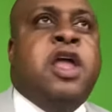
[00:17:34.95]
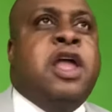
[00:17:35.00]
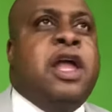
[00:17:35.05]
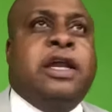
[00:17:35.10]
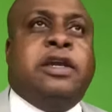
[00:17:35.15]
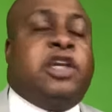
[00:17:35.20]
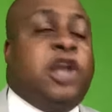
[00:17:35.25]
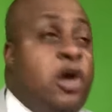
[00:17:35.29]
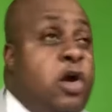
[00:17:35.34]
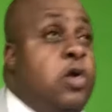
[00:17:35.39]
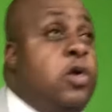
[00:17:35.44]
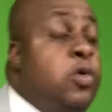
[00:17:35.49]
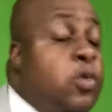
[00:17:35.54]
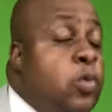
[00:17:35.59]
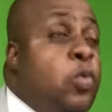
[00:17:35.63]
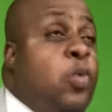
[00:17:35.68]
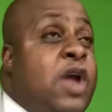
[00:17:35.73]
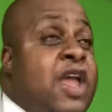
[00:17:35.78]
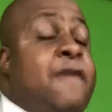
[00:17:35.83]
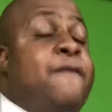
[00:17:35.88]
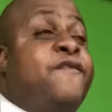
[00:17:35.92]
dude,
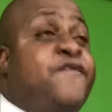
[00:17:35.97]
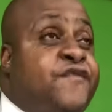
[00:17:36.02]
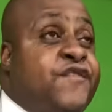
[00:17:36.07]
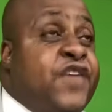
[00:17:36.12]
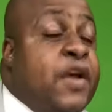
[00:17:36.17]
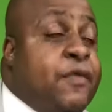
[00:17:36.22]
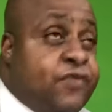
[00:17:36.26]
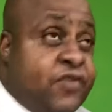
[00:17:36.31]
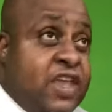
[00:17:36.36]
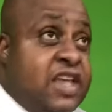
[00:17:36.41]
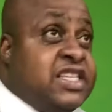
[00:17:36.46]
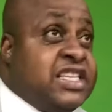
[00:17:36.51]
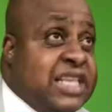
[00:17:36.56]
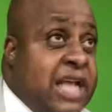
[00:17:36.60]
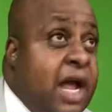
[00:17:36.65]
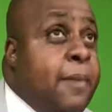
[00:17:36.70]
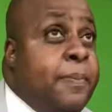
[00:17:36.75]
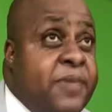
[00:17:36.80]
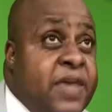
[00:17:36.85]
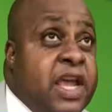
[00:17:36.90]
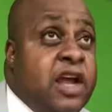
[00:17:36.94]
we
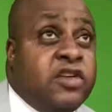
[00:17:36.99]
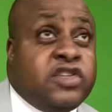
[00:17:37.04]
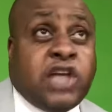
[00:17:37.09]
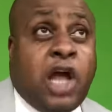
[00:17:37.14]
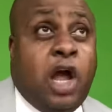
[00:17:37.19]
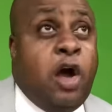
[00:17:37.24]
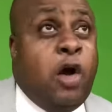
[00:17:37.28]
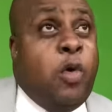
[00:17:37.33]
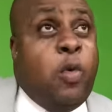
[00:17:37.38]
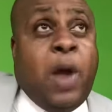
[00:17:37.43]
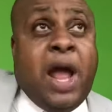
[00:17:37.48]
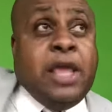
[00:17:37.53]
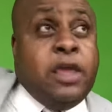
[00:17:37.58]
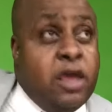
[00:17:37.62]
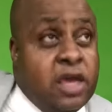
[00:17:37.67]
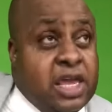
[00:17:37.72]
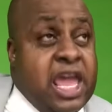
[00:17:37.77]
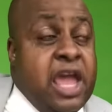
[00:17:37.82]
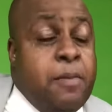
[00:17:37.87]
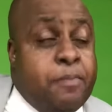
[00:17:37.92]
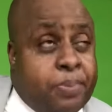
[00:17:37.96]
50-something years old. Why you
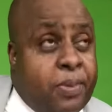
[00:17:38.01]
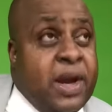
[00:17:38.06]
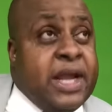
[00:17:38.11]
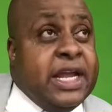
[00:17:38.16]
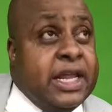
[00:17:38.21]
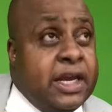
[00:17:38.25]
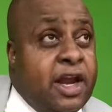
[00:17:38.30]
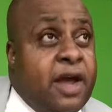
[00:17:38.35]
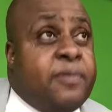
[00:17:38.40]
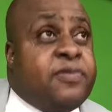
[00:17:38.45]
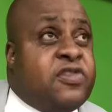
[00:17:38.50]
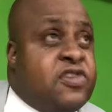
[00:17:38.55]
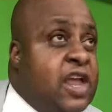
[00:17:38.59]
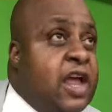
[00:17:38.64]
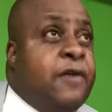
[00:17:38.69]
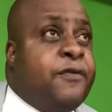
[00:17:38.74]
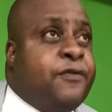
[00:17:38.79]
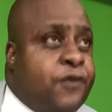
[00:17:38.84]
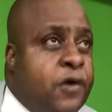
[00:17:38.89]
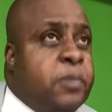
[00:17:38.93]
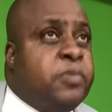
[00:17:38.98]
keep bringing up
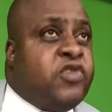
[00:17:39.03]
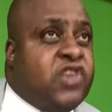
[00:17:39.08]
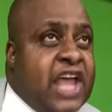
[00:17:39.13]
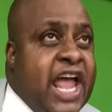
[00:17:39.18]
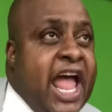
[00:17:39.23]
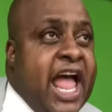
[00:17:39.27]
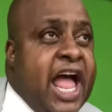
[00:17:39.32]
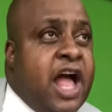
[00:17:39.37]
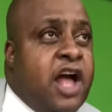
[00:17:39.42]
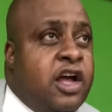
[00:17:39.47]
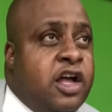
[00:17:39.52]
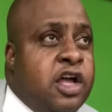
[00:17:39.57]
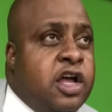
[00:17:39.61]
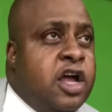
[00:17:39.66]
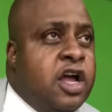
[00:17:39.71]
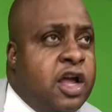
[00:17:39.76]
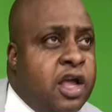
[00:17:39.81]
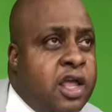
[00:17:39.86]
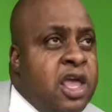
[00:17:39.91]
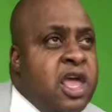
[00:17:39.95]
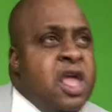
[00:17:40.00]
stuff from
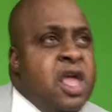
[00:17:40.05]
childhood?